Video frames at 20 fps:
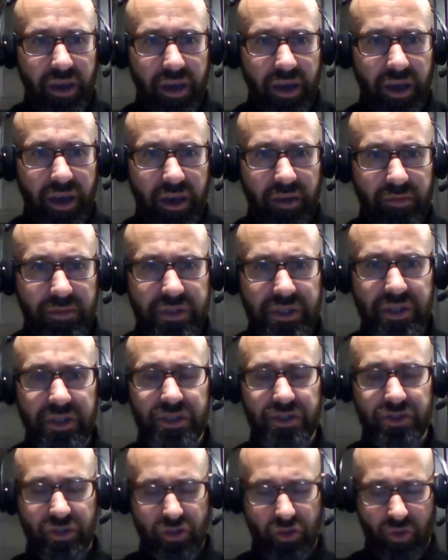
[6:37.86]
uh, um, because it
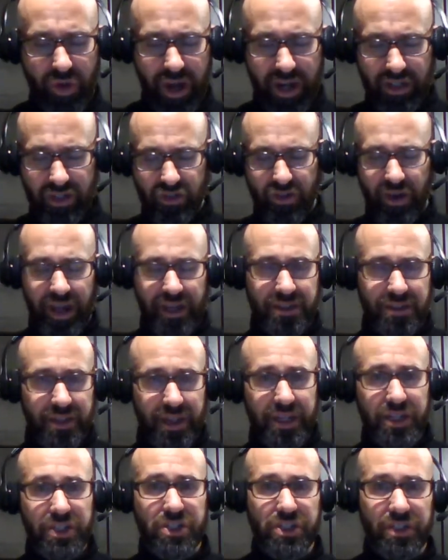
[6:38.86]
is a direct
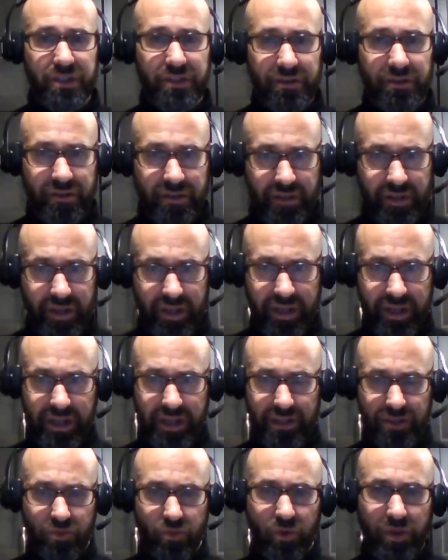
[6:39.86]
translation and it
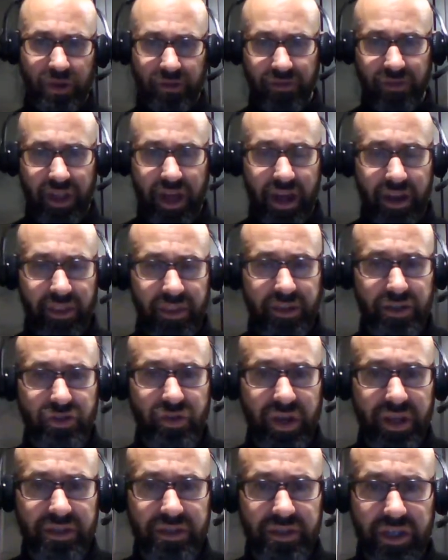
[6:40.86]
gets rid of a lot of the
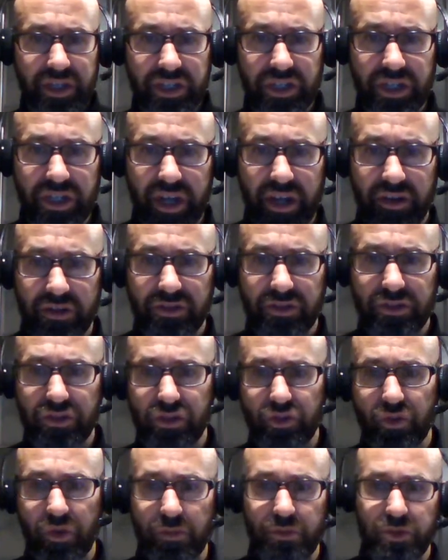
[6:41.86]
translation errors in
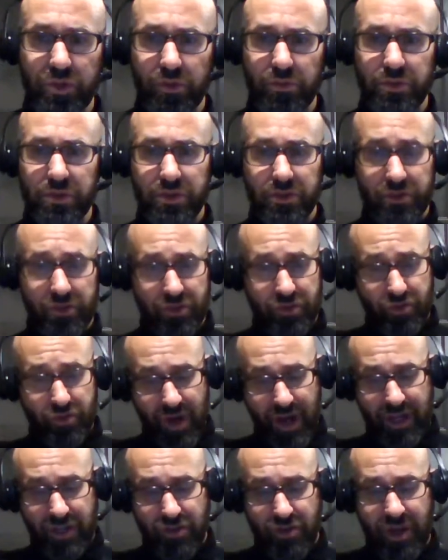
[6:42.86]
scripture because it's a
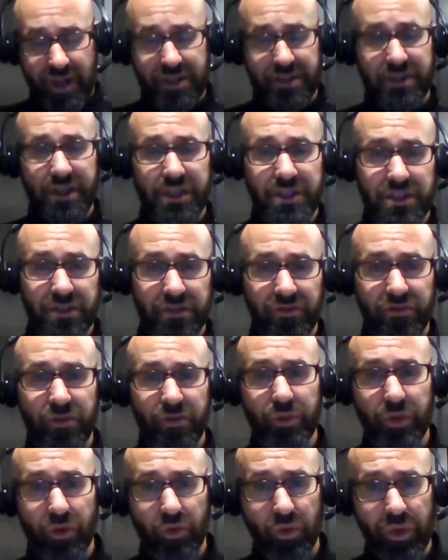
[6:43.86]
direct translation from
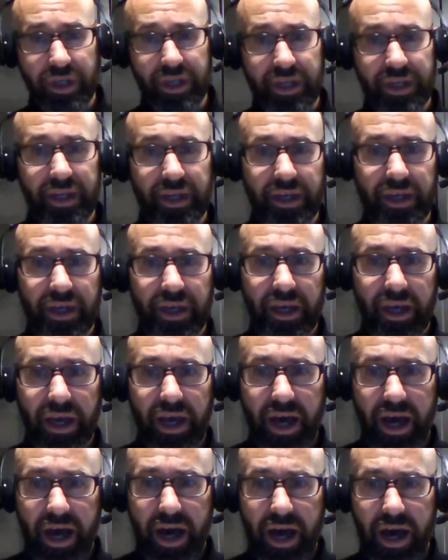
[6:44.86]
the Greek.
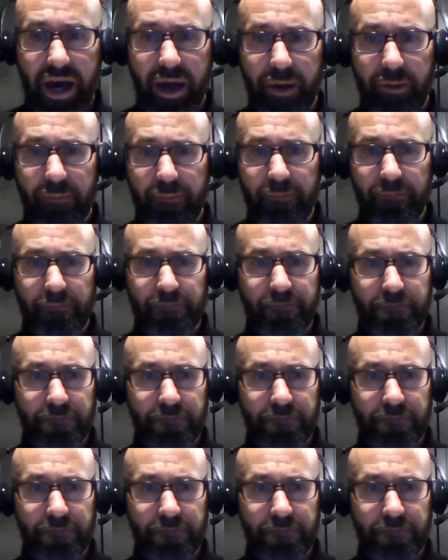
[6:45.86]
Um,